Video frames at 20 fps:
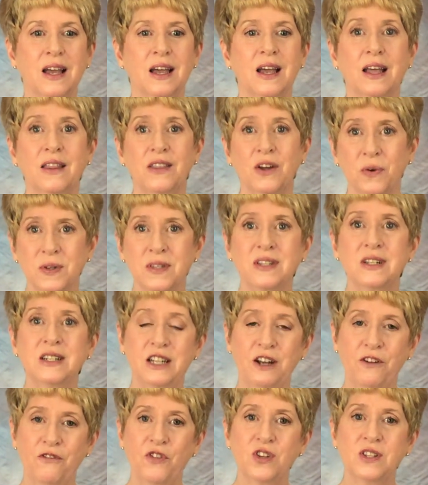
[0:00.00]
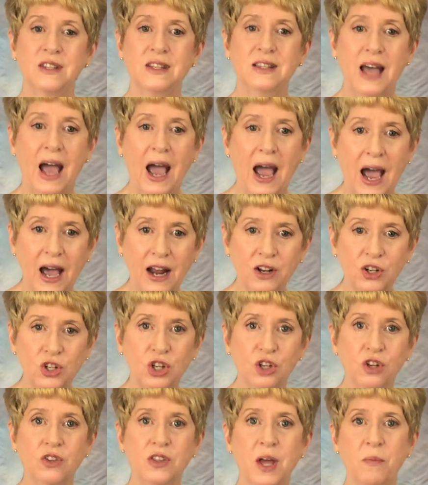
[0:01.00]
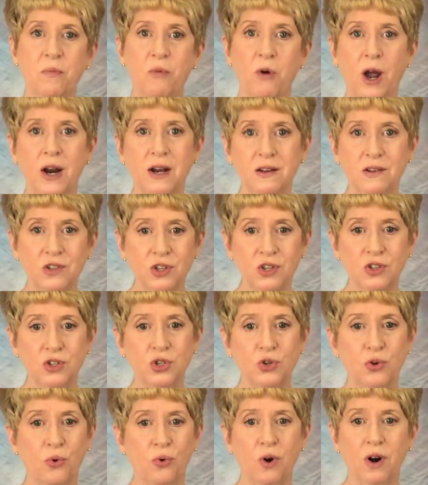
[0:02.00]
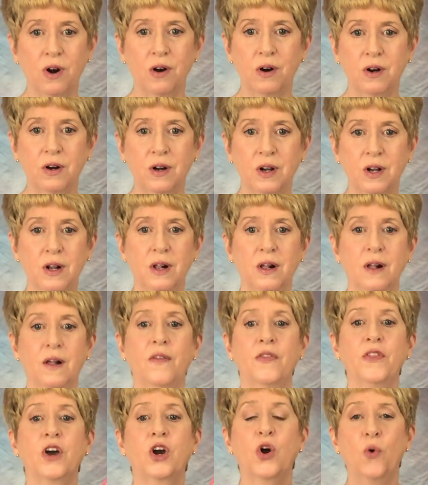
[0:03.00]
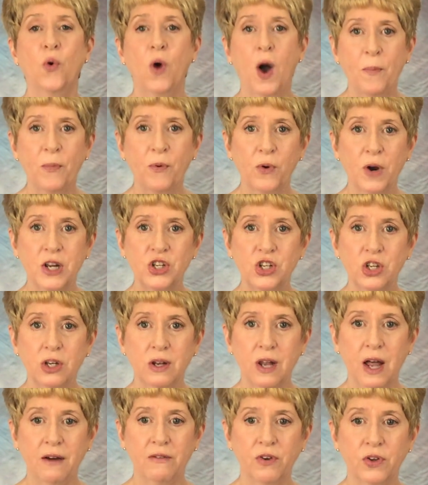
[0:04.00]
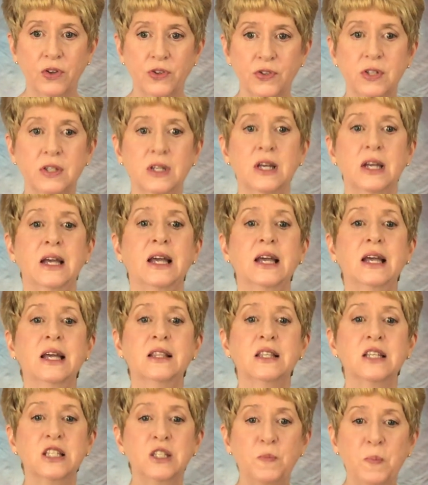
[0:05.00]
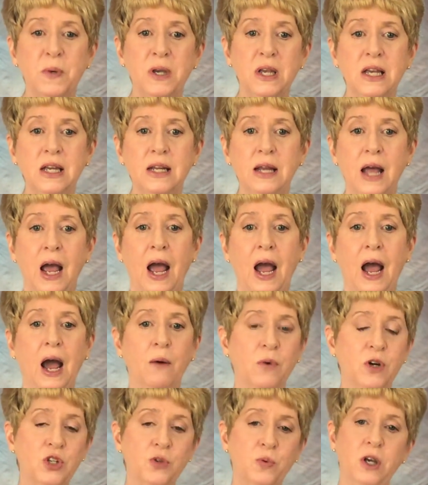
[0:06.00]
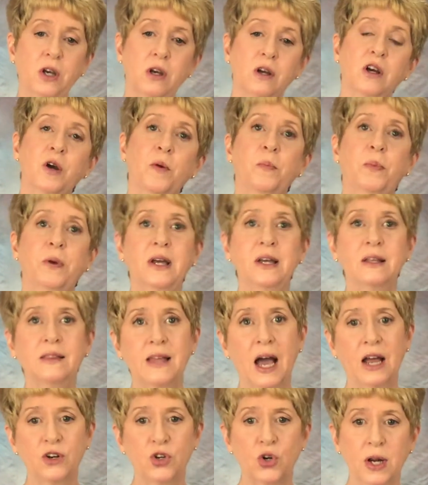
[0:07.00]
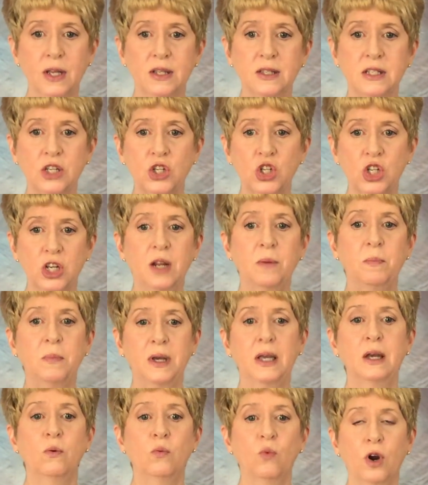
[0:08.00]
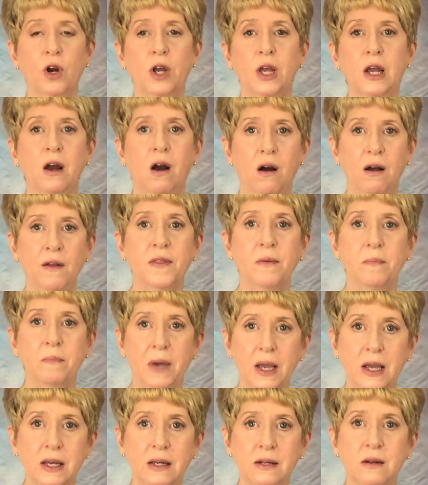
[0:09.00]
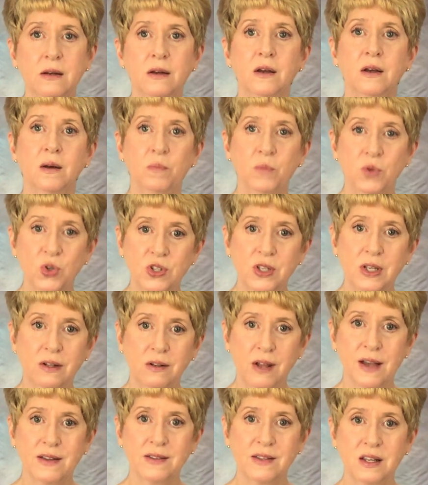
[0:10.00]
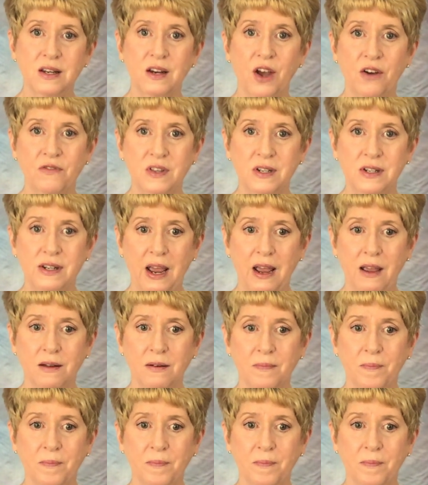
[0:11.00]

There was a difference in the attitude they brought into the door, the cooperation levels, and the speed at which we could complete that transition and begin working on the main music lesson of the day.